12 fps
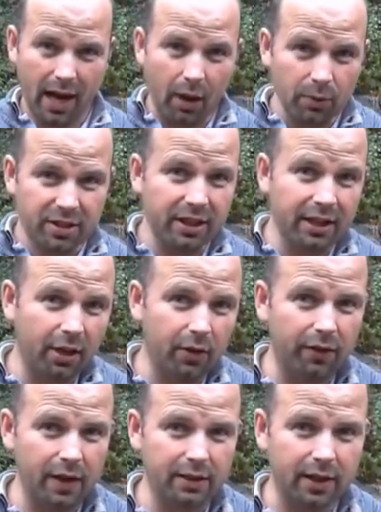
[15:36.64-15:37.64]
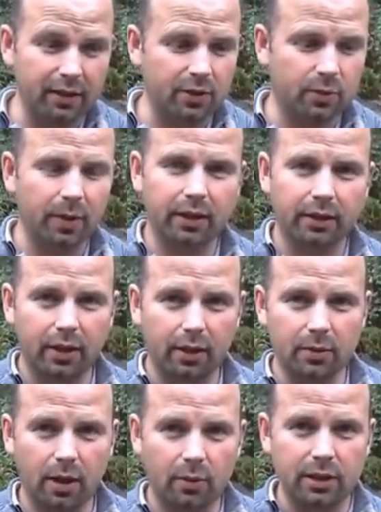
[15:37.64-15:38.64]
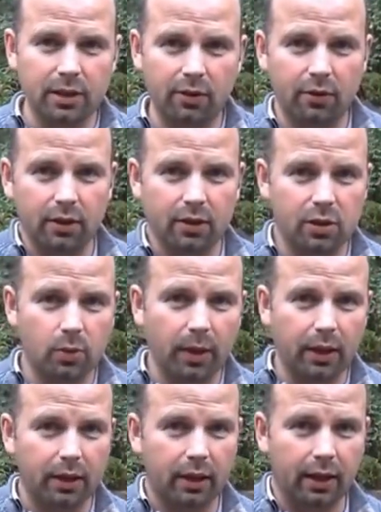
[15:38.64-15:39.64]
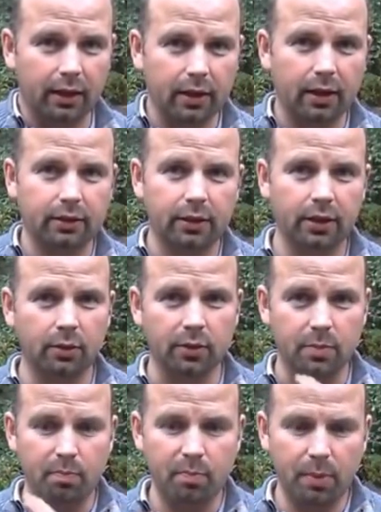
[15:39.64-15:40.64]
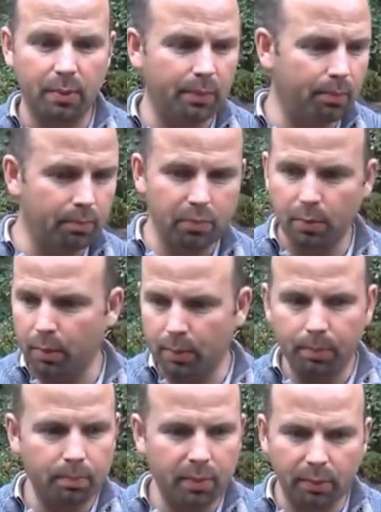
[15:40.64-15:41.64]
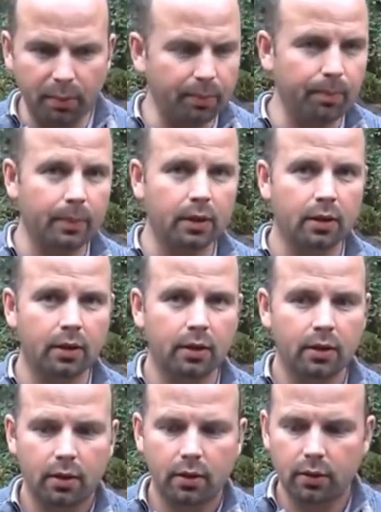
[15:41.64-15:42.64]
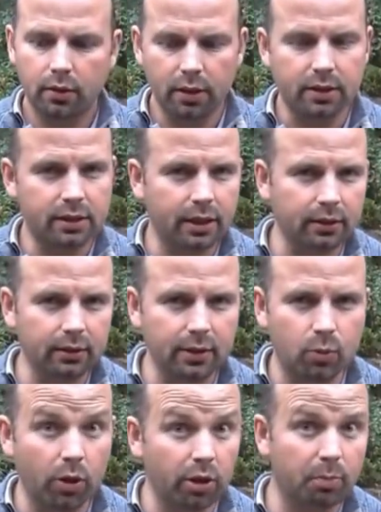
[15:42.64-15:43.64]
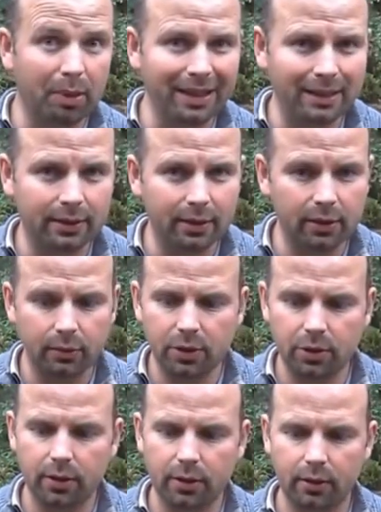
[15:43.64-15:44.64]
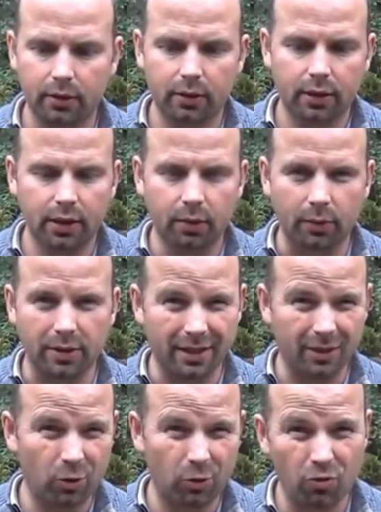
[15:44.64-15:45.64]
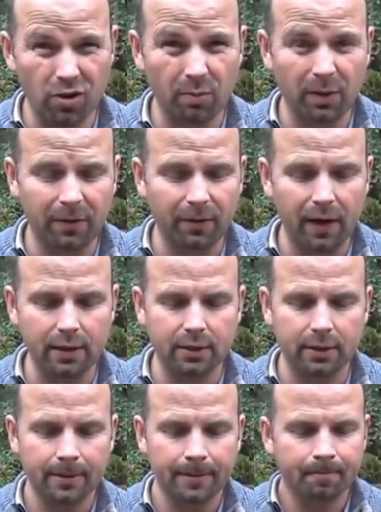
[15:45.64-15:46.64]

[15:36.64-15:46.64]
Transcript: I was seeing how fast I could swing it, and I was literally swinging it like that, and it was beep beep beep beep beep beep beep. The signals weren't bleeding into each other. It was extremely fast.